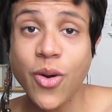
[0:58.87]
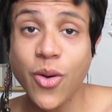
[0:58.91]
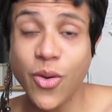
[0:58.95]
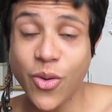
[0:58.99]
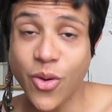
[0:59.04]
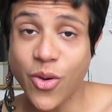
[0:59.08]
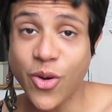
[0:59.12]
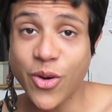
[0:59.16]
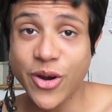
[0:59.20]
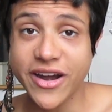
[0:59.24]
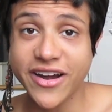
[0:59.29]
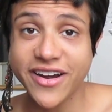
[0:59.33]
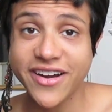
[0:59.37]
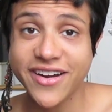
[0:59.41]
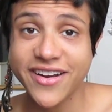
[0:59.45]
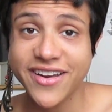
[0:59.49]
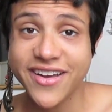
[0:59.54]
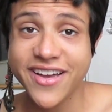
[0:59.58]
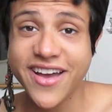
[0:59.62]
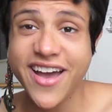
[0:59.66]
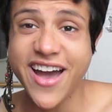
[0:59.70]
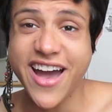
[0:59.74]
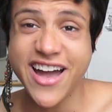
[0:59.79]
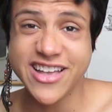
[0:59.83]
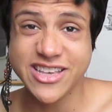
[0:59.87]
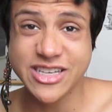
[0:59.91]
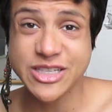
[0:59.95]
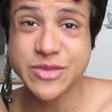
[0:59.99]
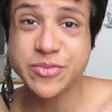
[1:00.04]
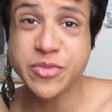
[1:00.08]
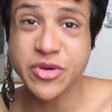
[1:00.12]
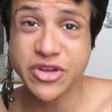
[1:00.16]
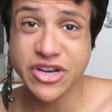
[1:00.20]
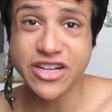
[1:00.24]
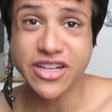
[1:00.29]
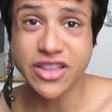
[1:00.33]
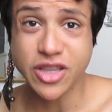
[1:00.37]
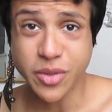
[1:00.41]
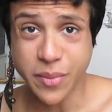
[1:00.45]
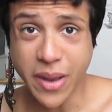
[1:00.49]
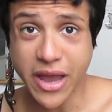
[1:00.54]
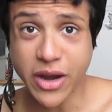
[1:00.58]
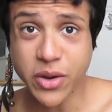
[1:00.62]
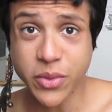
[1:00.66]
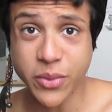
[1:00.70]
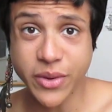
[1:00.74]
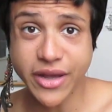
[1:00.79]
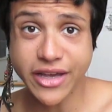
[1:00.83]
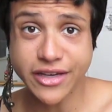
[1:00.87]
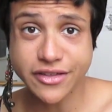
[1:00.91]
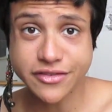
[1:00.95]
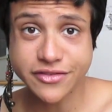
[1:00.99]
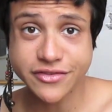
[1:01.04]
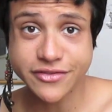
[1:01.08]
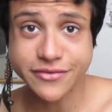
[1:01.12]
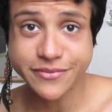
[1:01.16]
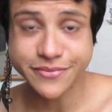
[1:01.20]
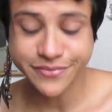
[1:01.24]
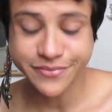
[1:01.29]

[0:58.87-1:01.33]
or I just put it in the microwave.